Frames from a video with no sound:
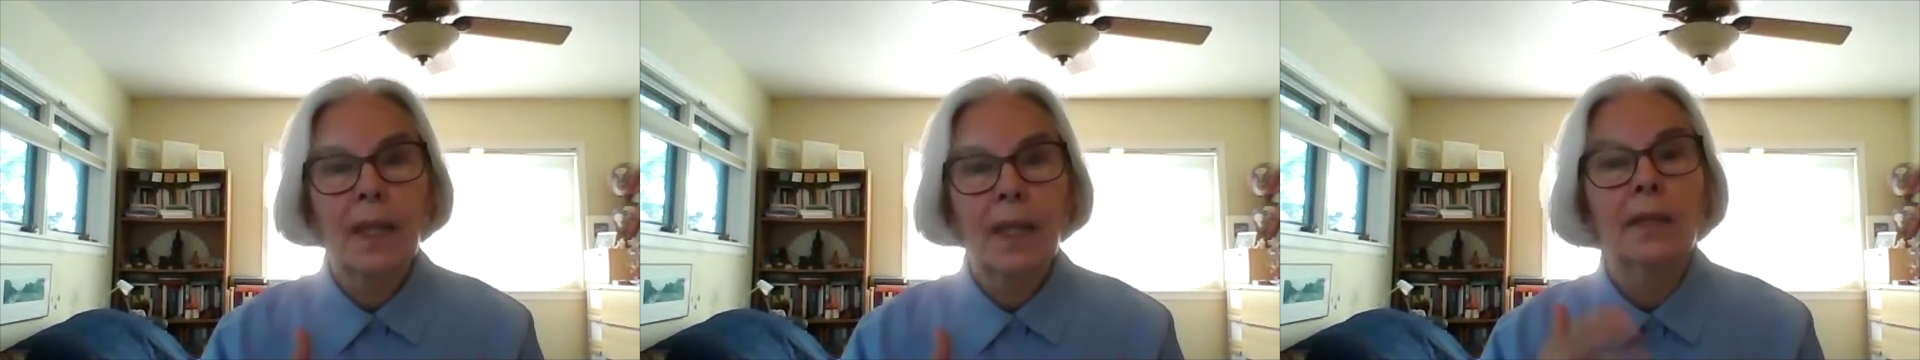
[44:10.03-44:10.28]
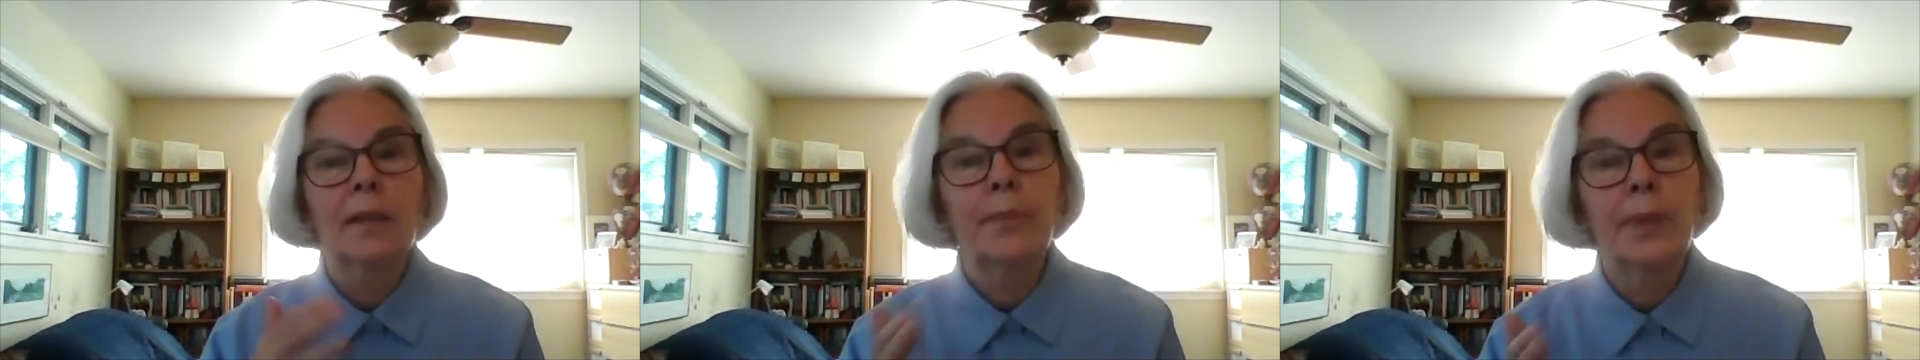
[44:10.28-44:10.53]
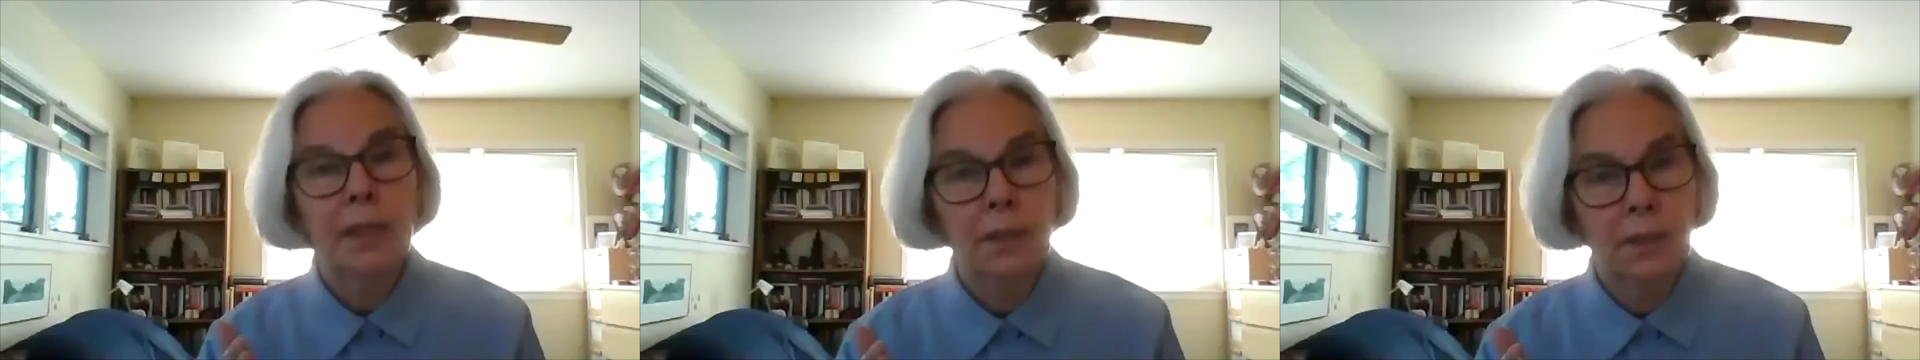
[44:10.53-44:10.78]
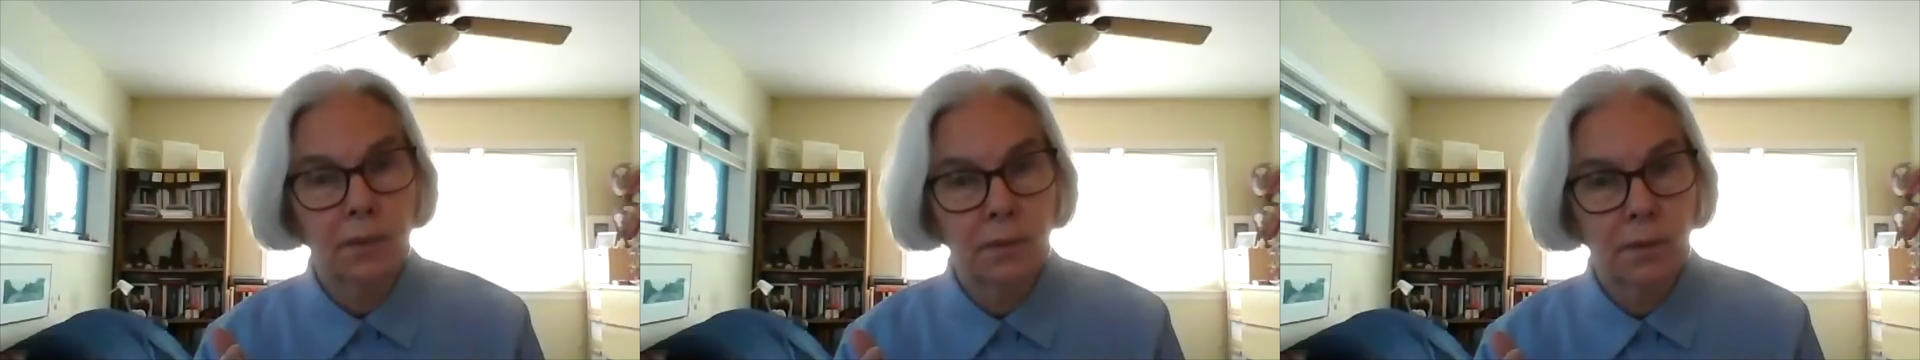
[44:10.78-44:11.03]
an
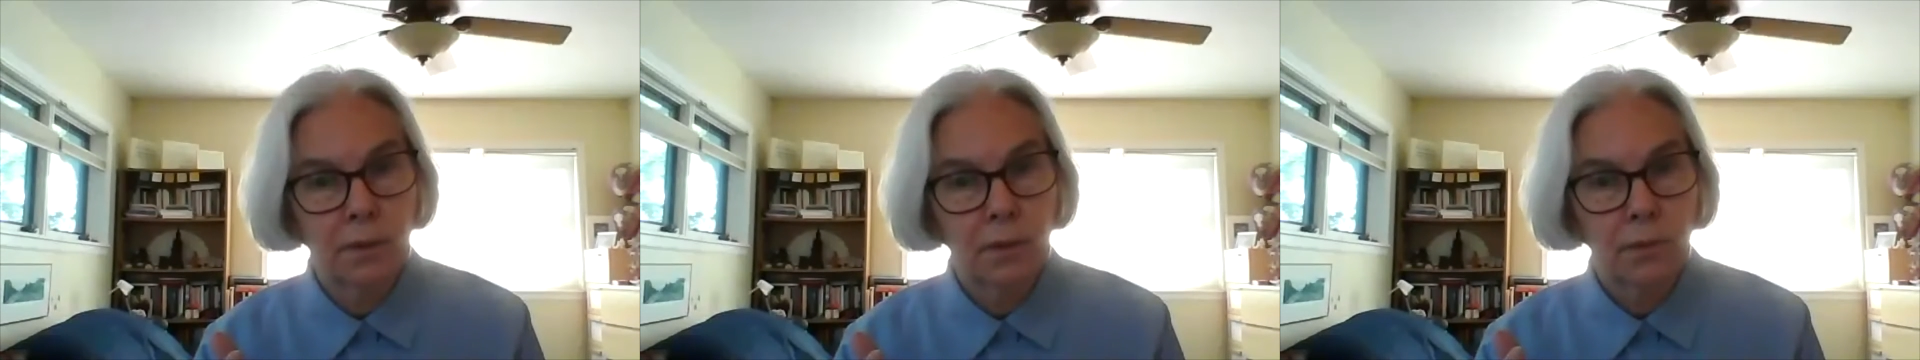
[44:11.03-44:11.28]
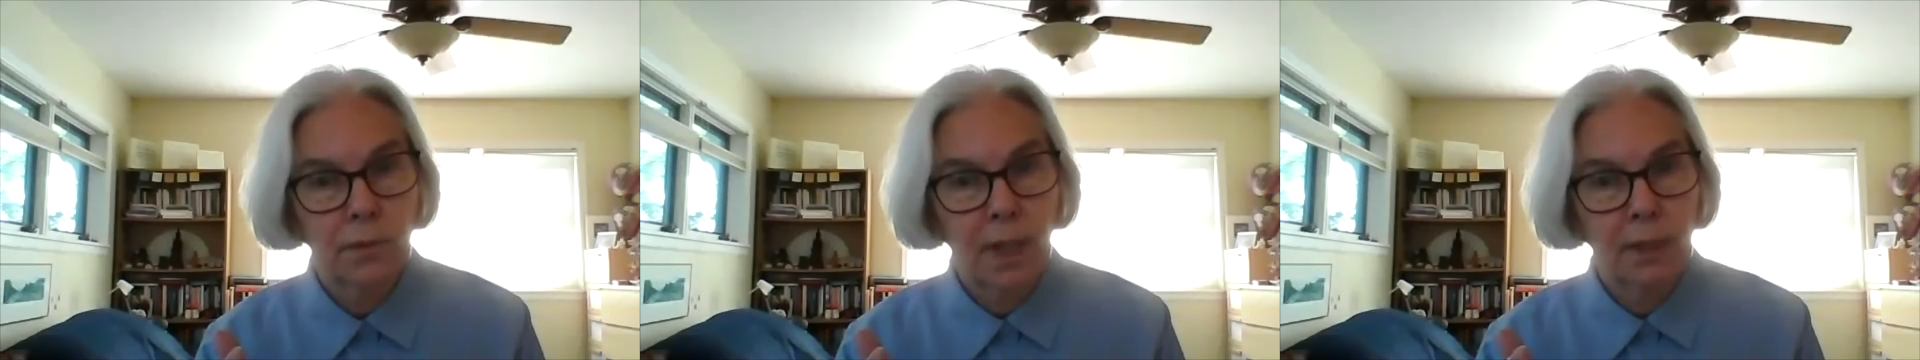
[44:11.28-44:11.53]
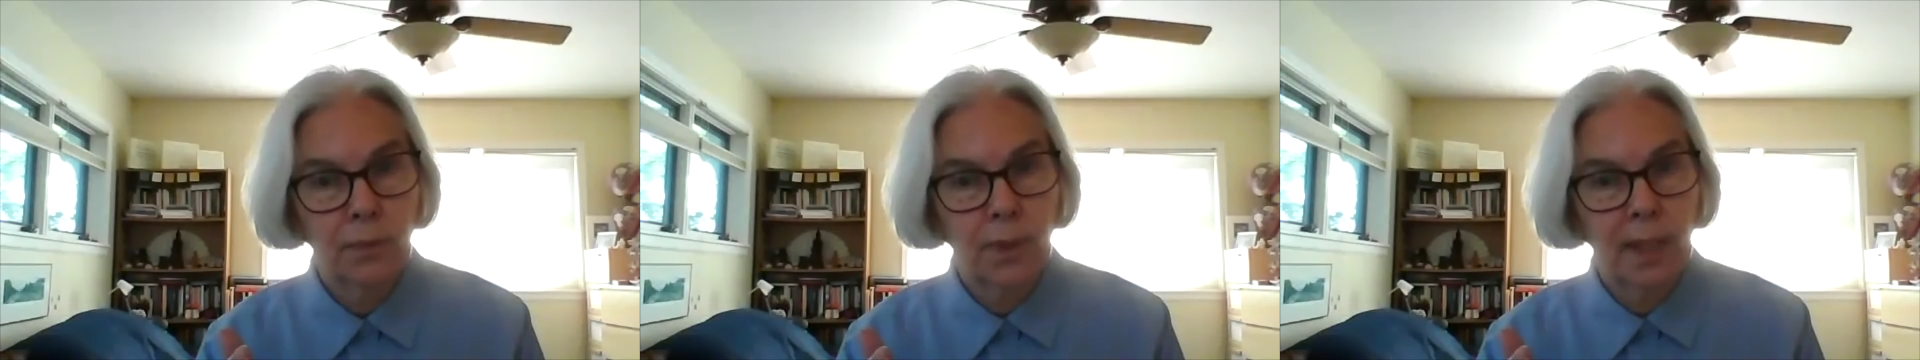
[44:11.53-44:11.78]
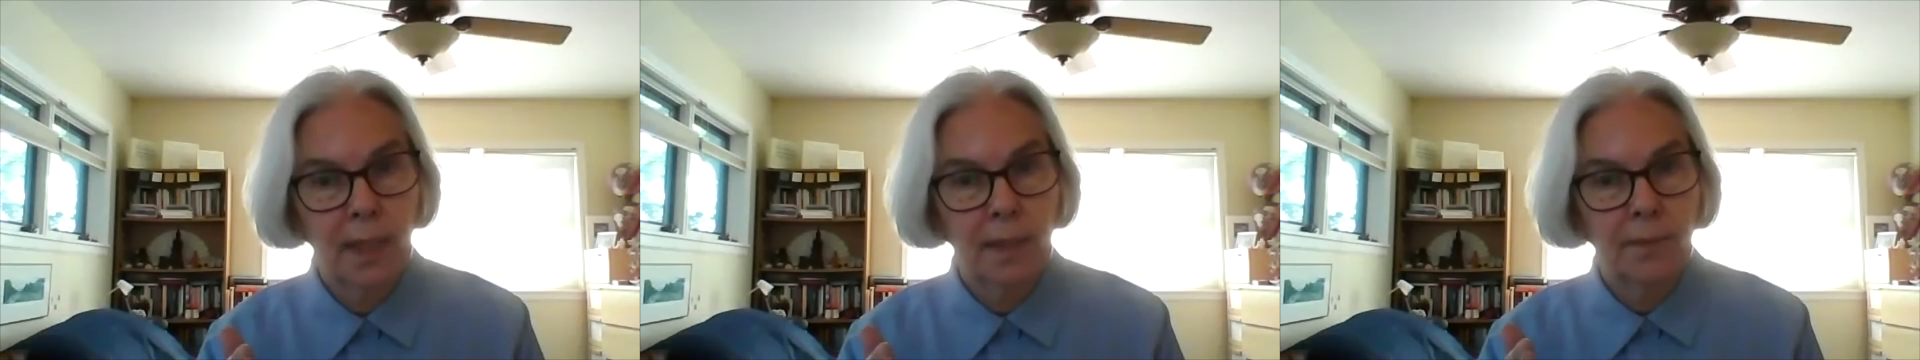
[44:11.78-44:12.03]
opinion right
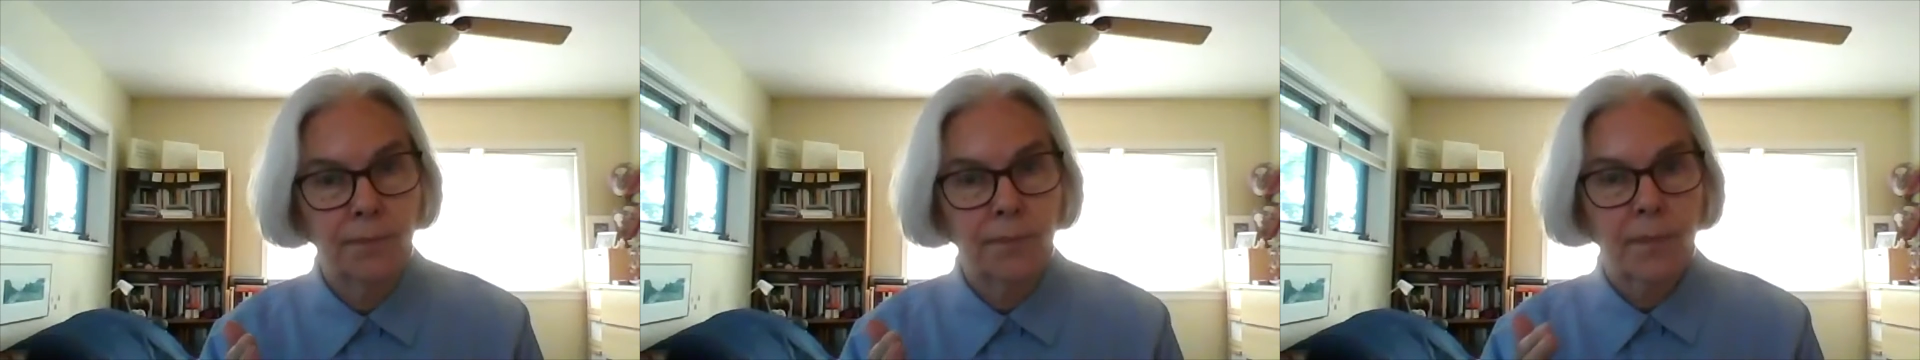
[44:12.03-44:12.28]
away,